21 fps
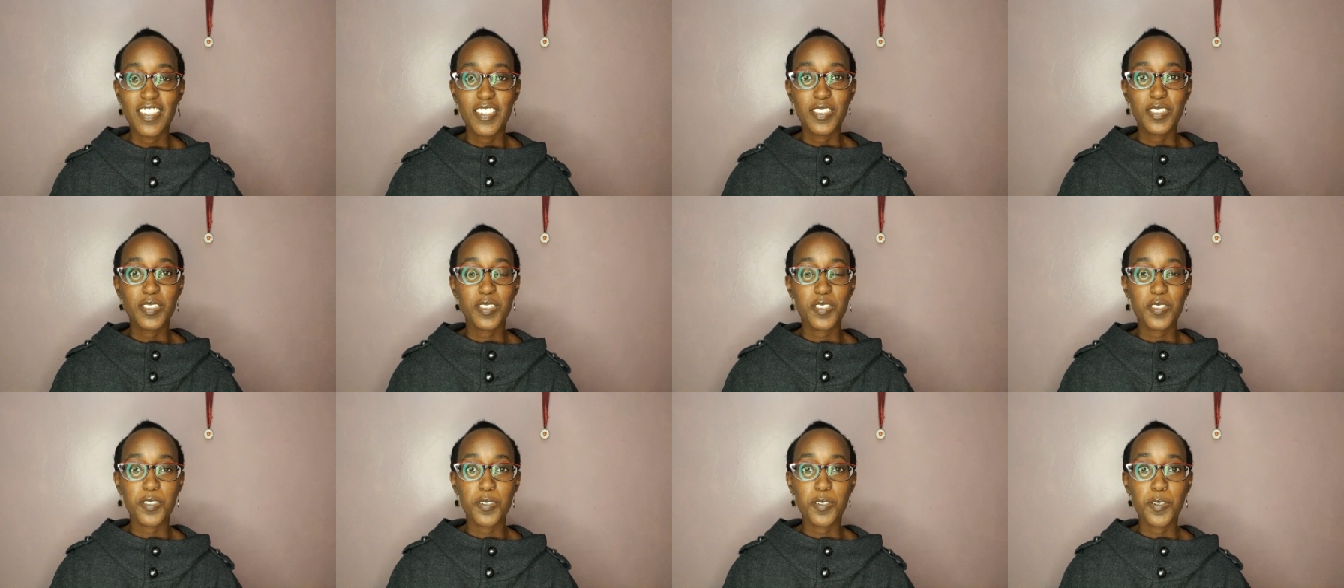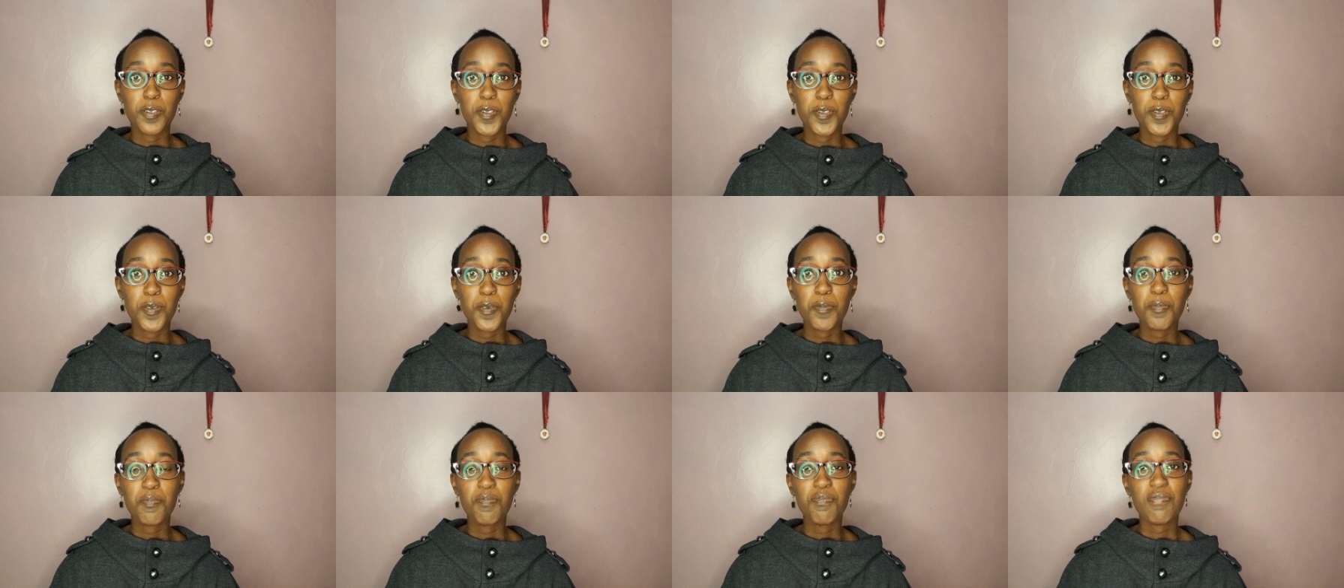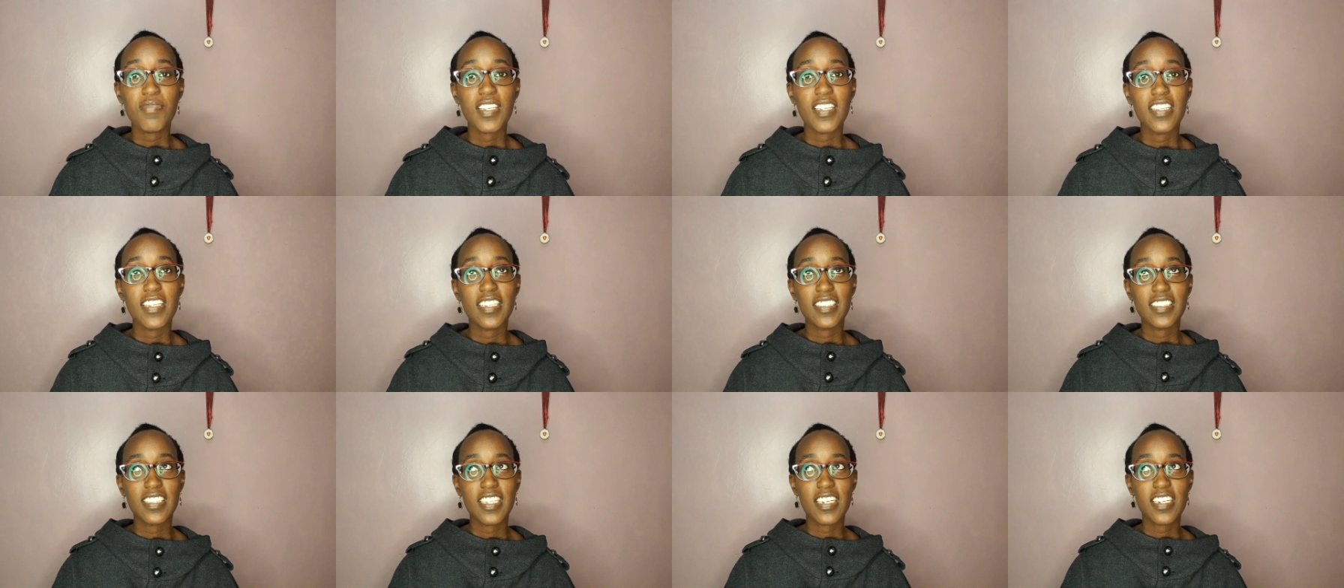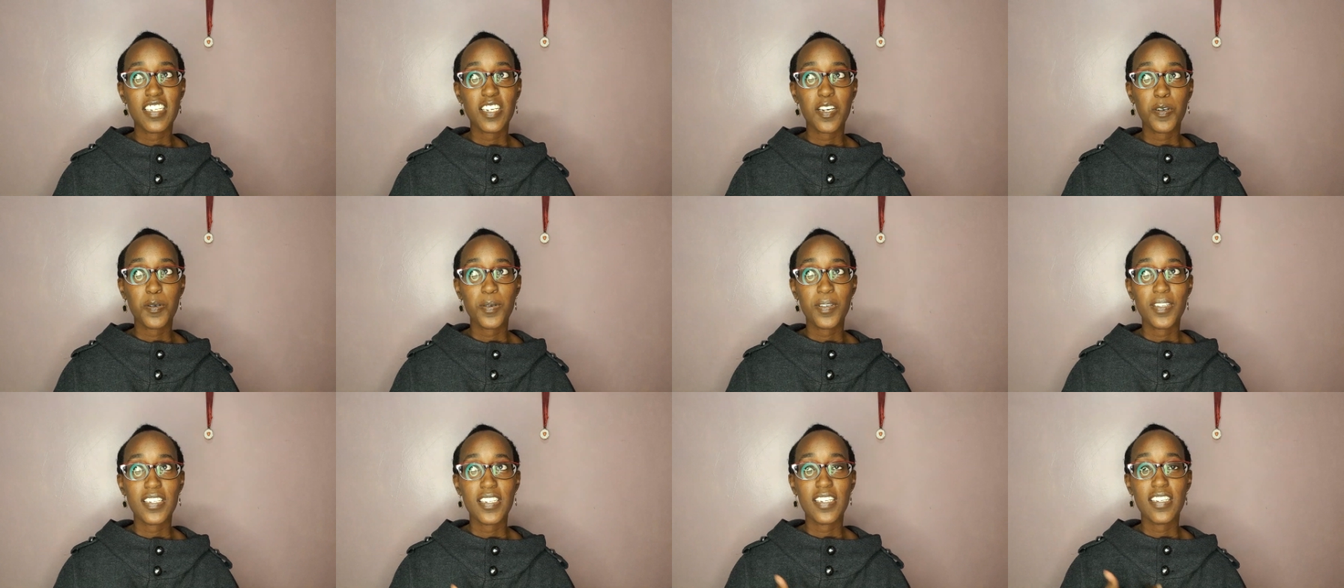So they sent
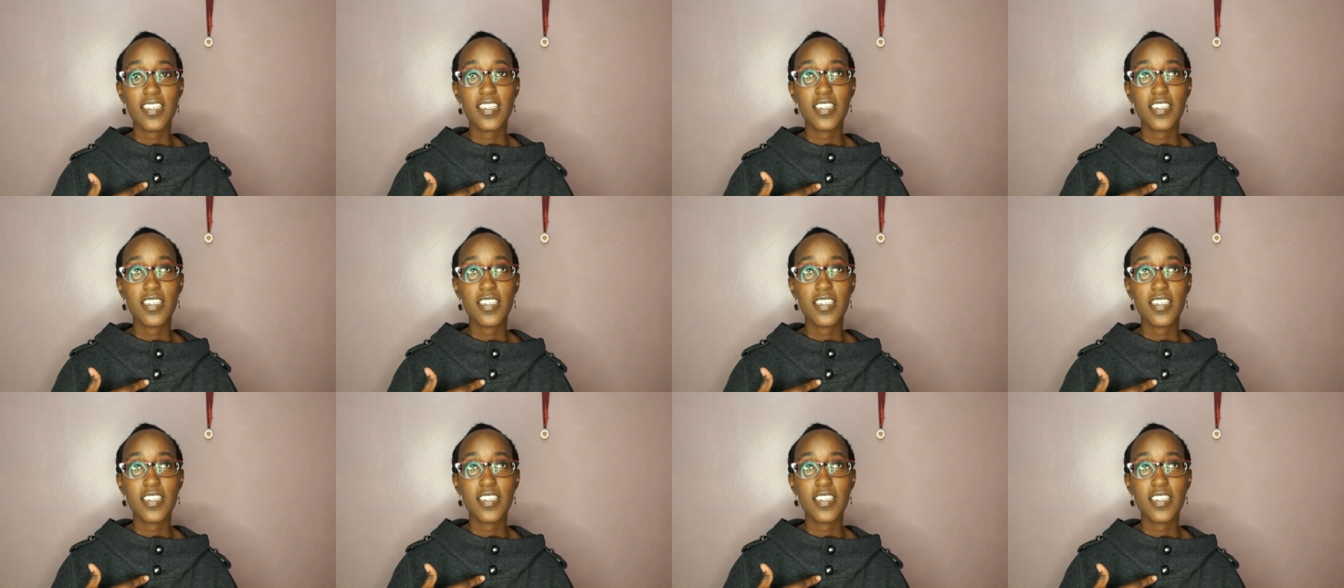out